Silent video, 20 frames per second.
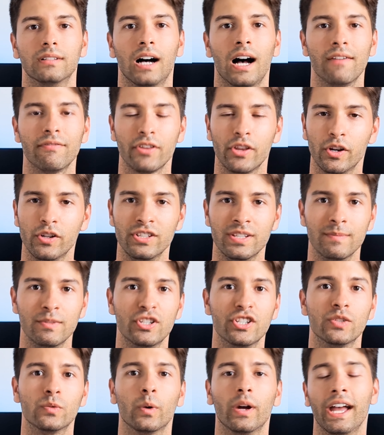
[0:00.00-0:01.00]
After those
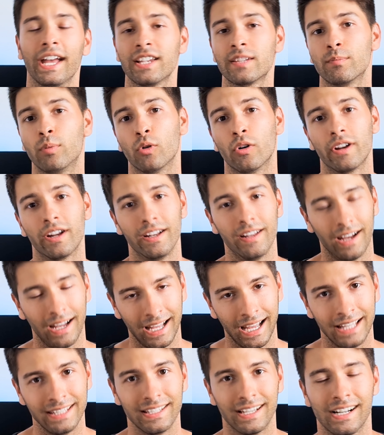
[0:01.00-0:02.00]
images were exported, I
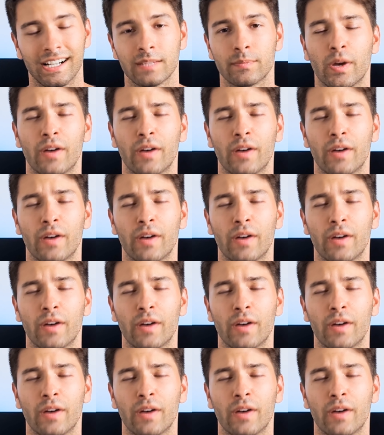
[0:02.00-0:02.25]
had to ask